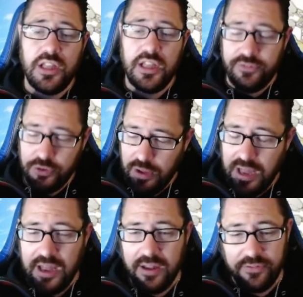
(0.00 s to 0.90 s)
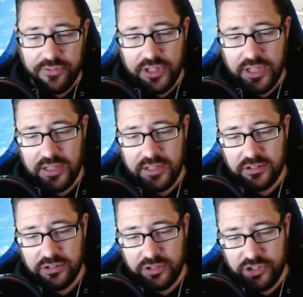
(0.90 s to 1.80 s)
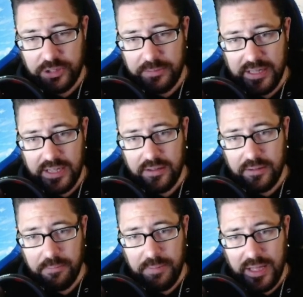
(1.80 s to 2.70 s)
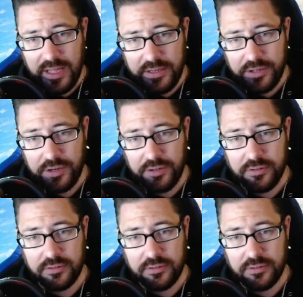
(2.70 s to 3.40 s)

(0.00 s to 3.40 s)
If you have the Gemini behind her,